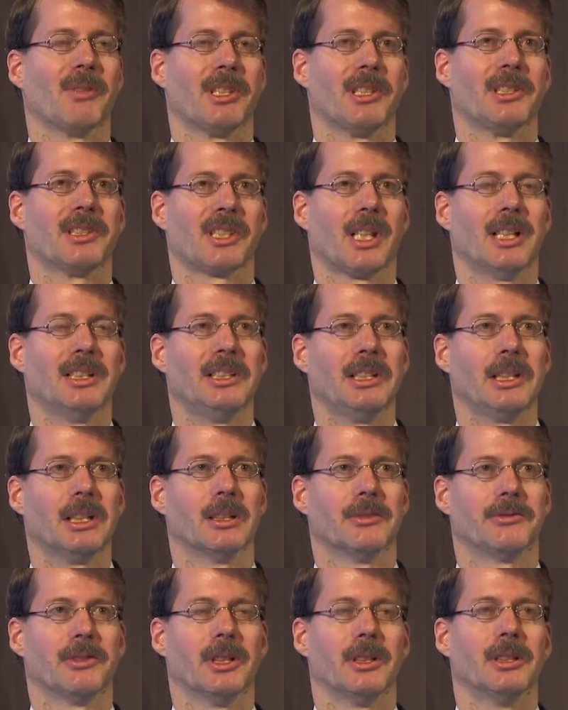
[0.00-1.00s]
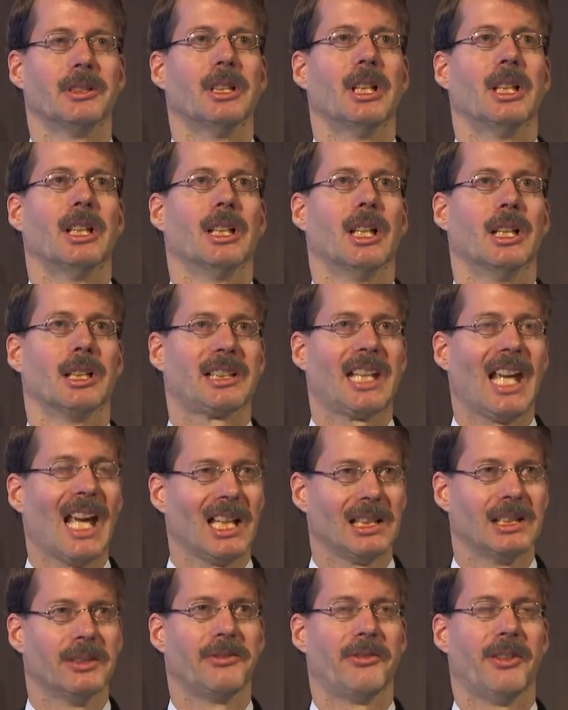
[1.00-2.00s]
with its idea of a, a
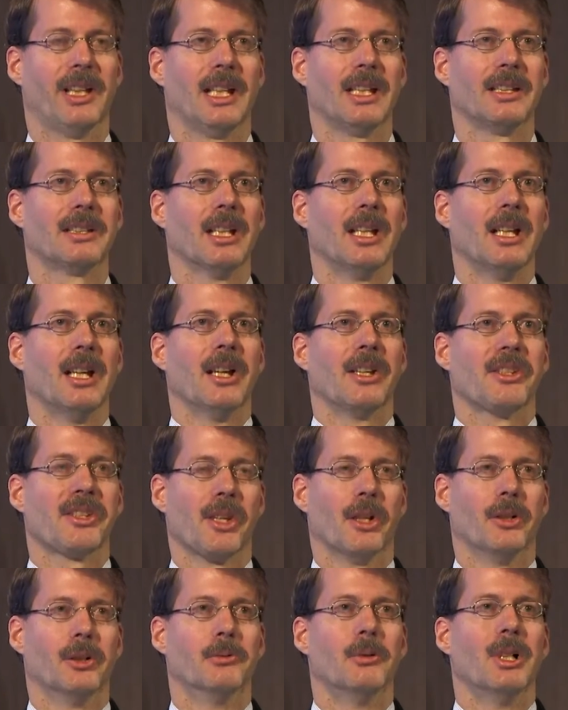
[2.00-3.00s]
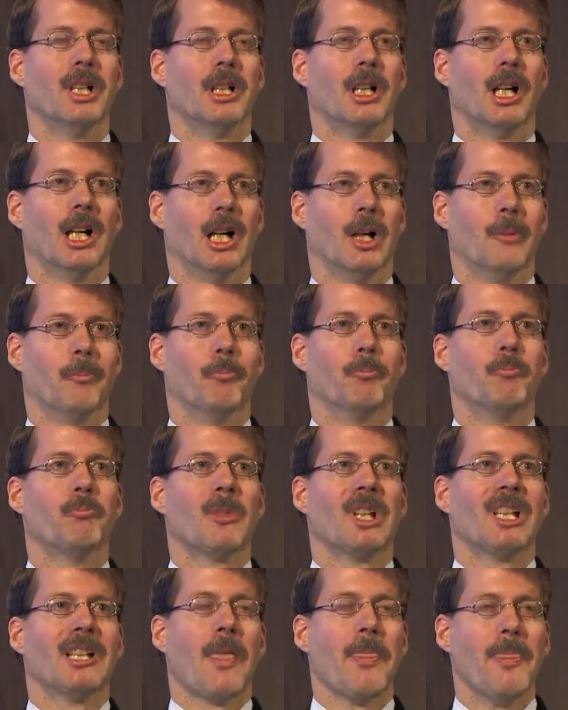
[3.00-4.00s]
caliphate. So um,
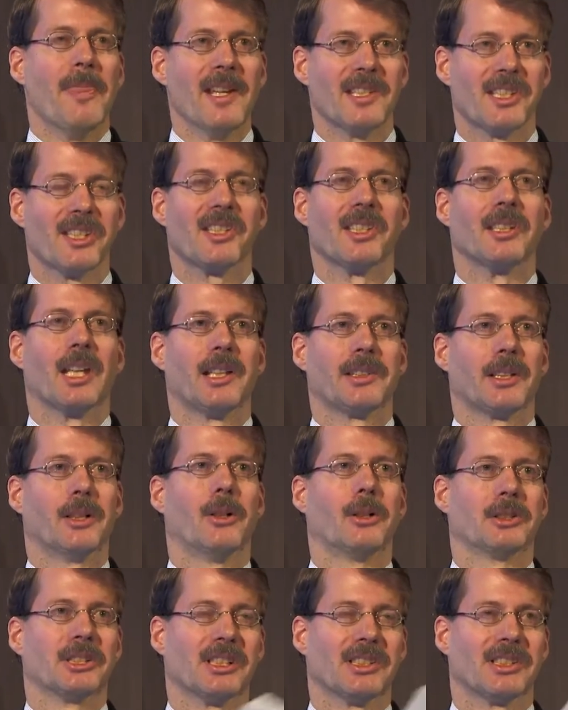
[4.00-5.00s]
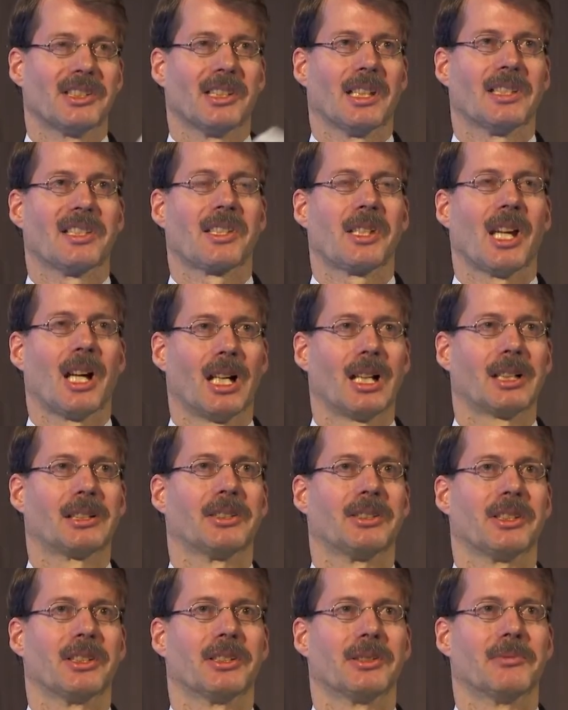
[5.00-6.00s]
this is another audience that's
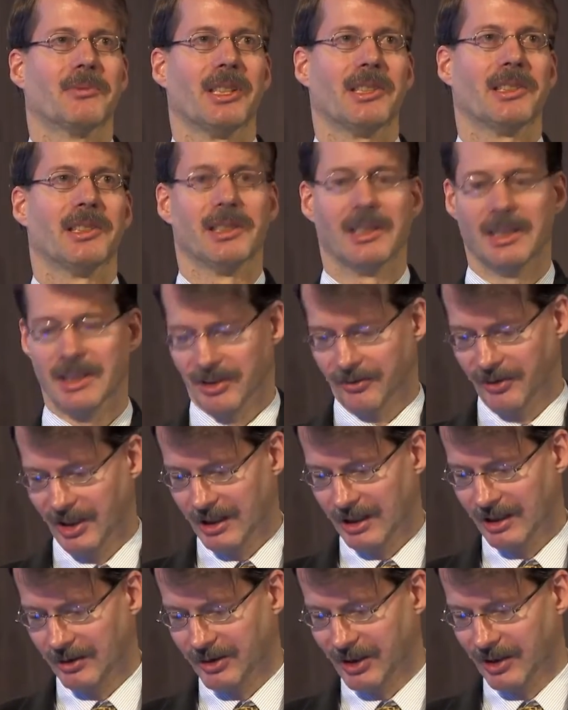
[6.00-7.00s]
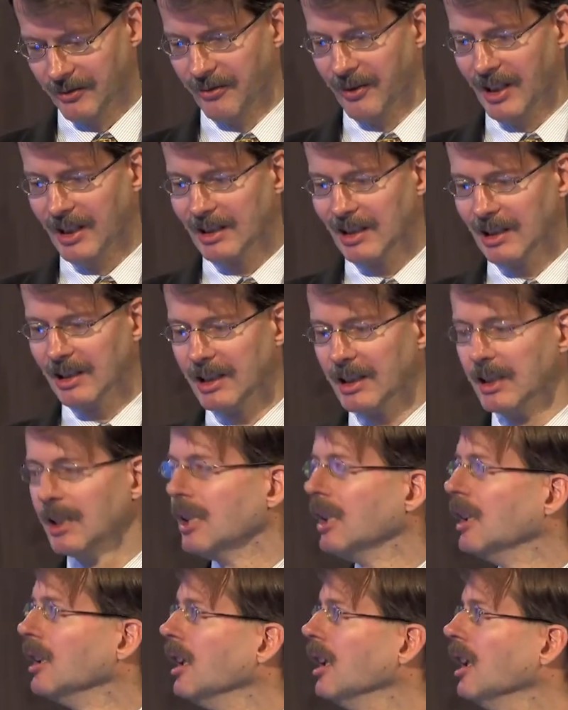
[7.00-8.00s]
targeted with these videos. And finally,
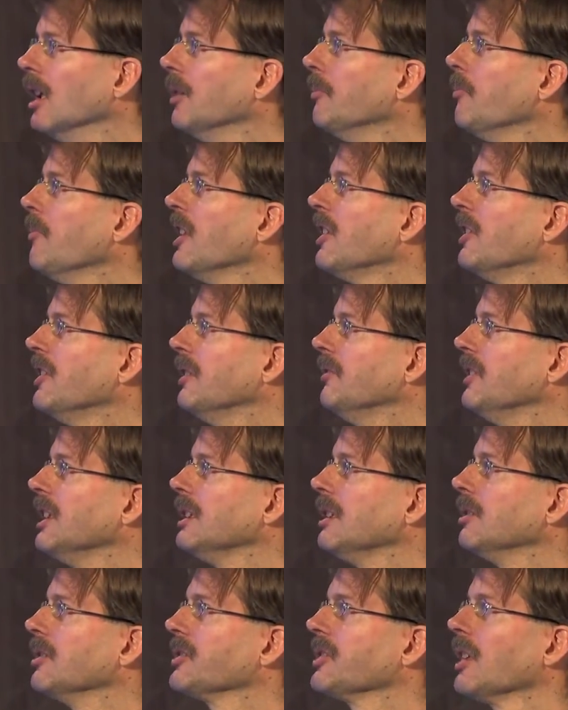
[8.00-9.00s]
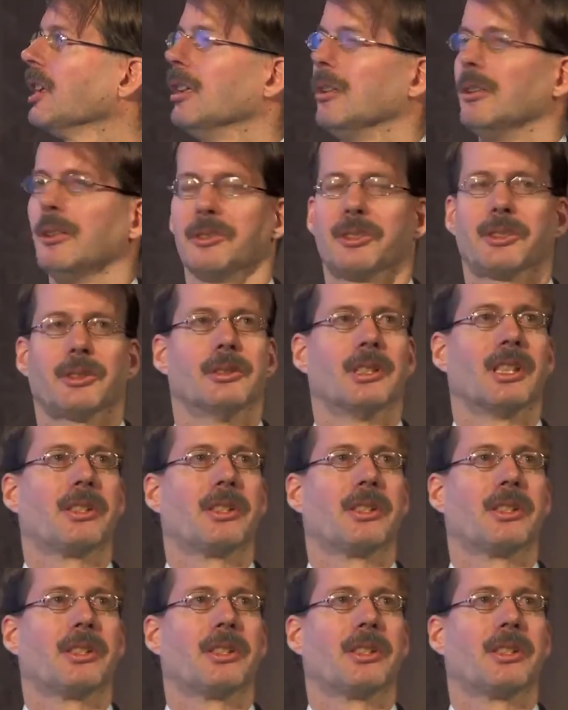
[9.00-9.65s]
uh, the videos are also